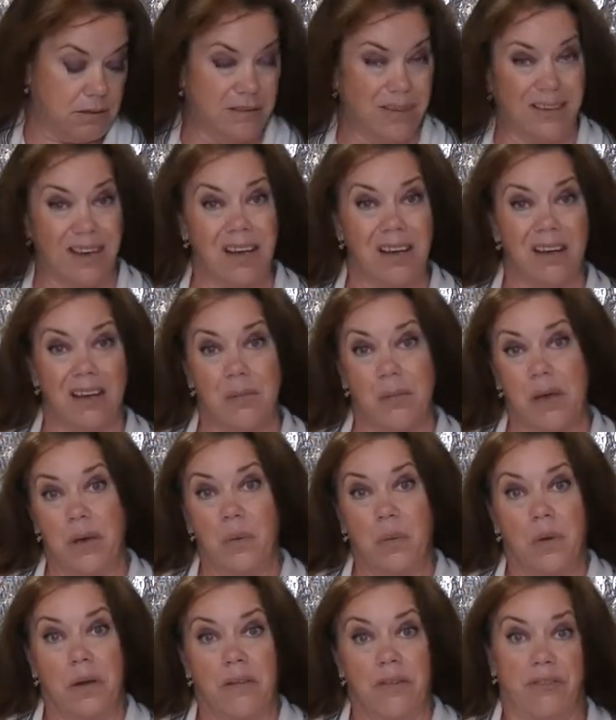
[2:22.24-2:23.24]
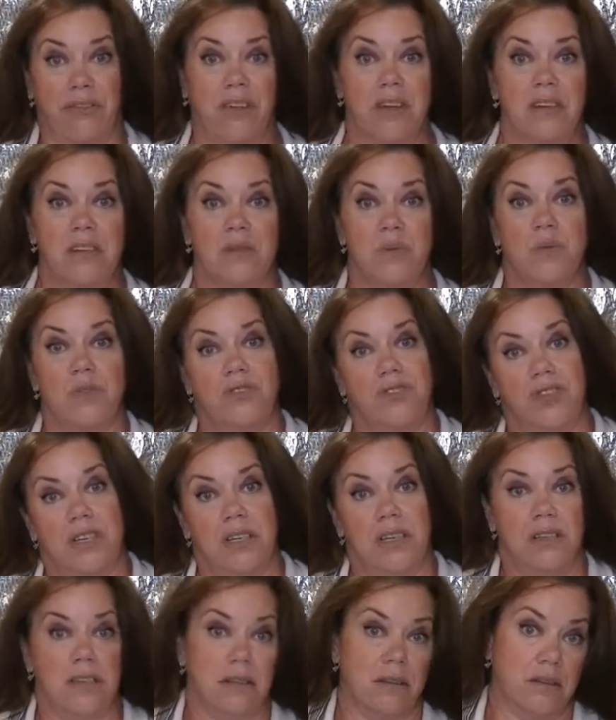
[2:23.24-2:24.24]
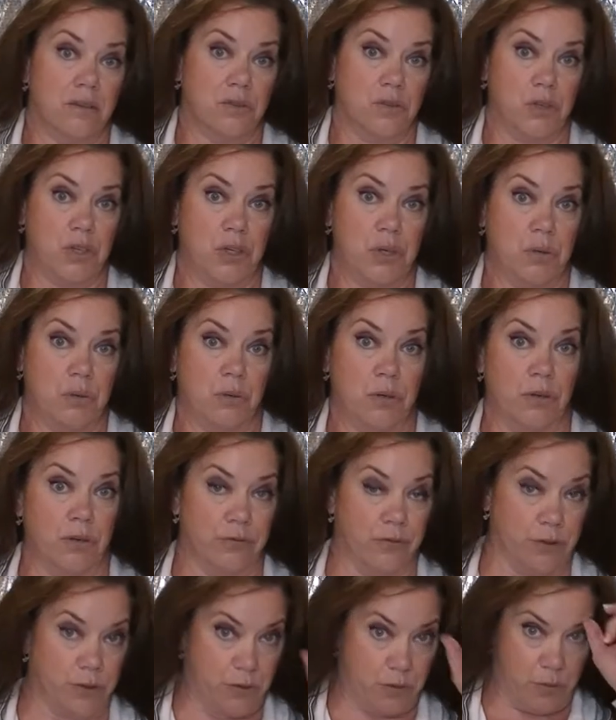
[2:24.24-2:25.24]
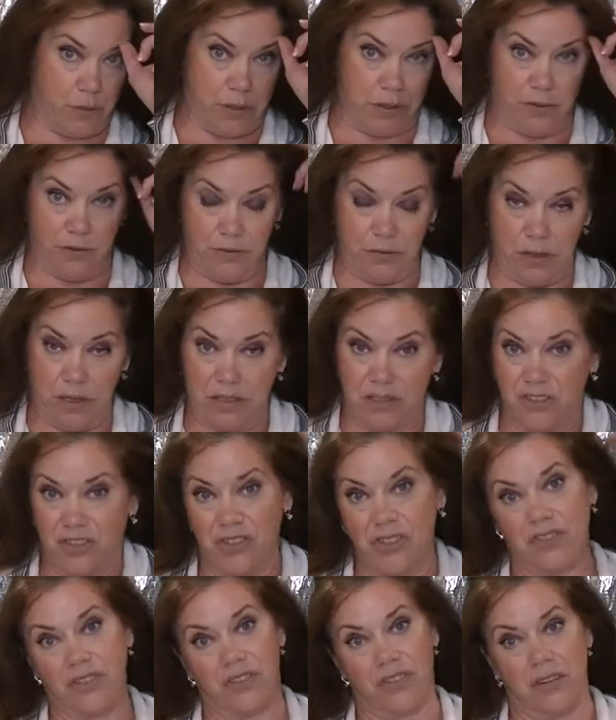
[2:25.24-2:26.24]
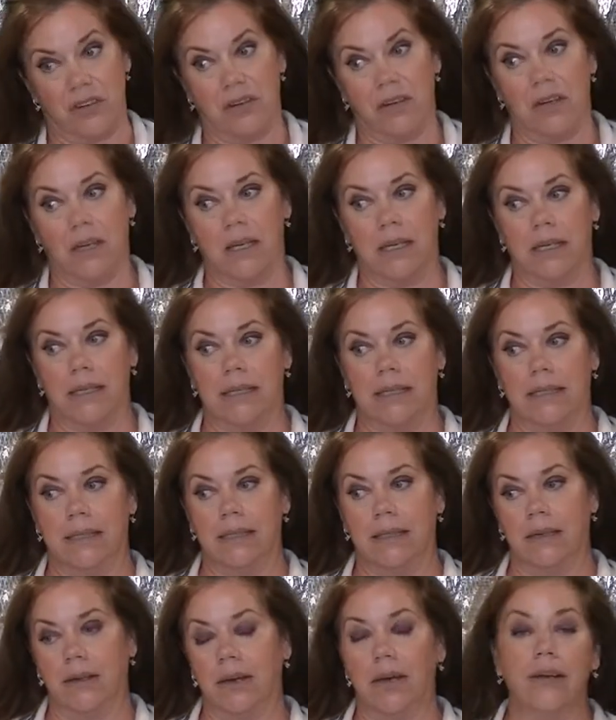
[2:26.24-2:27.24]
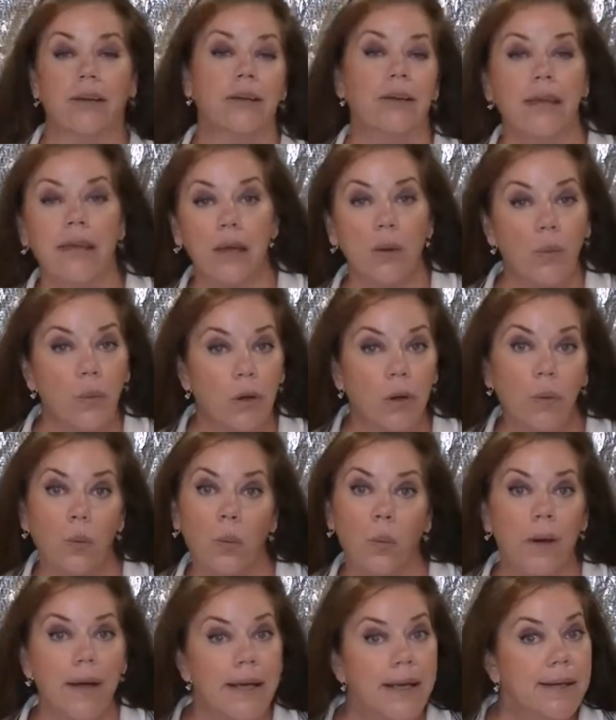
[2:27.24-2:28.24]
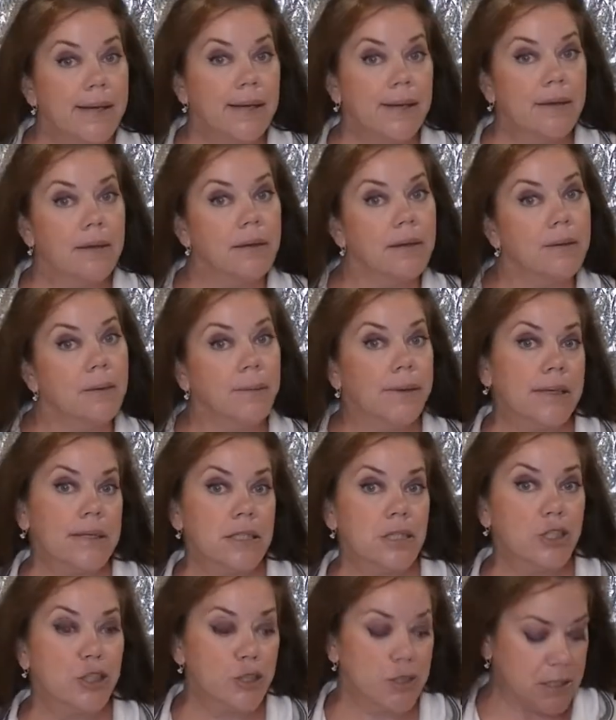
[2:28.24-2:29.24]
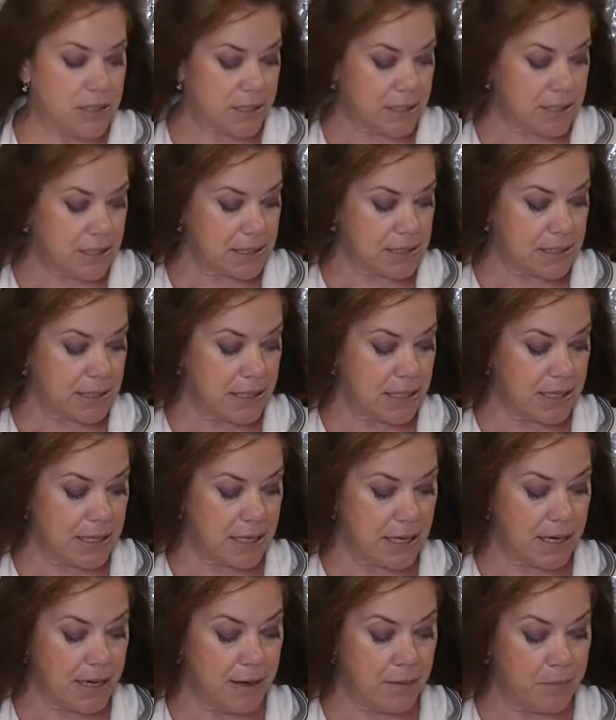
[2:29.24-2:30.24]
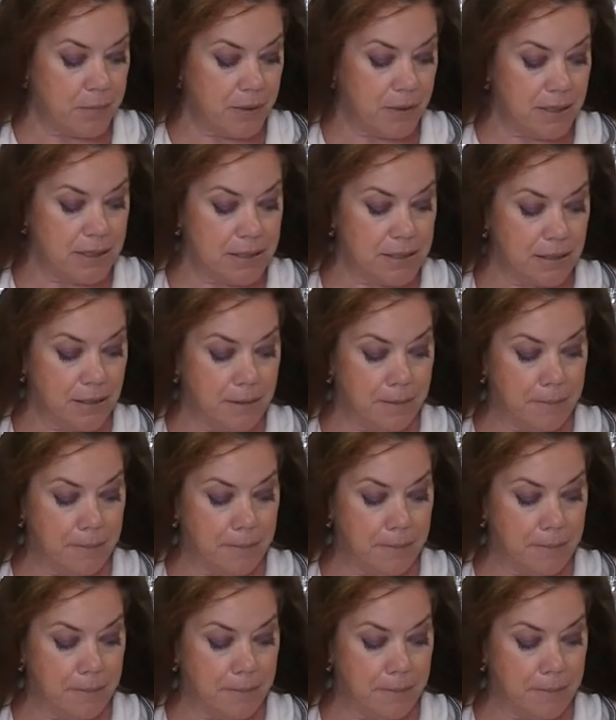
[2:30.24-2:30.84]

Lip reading: God, I might wear this with jeans and those cute loafers when it's just, you know, I know you can't wear white in the winter and things like that, but